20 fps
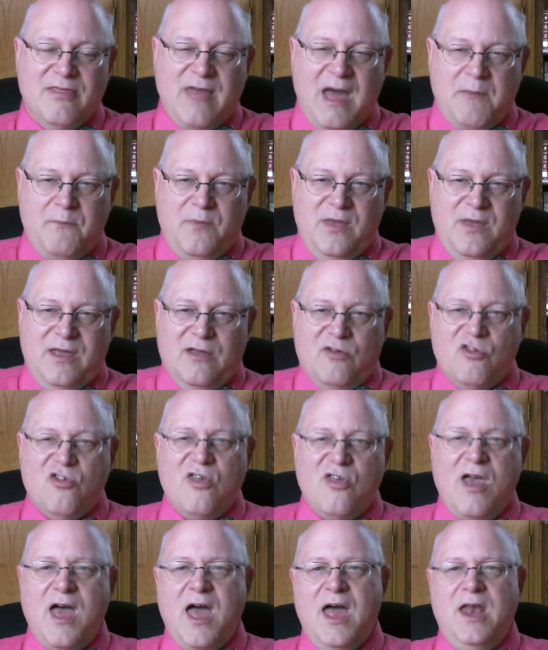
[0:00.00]
That being
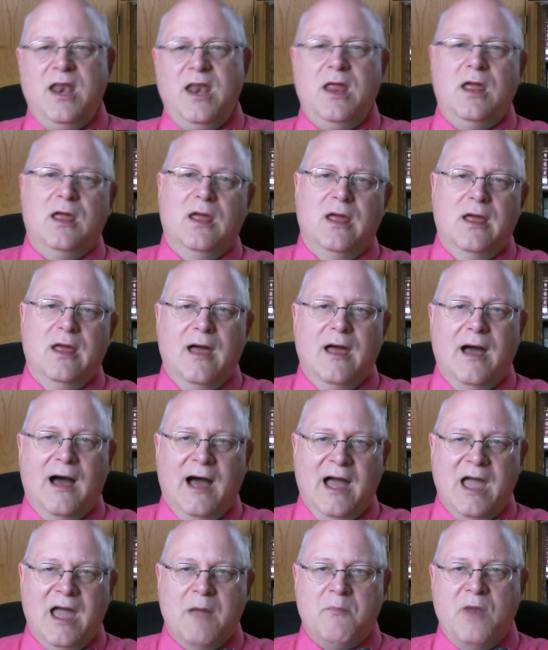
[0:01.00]
said,
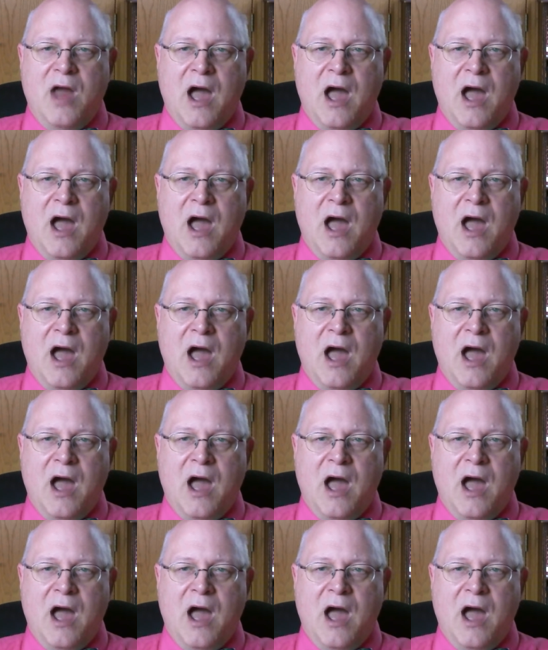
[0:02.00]
I am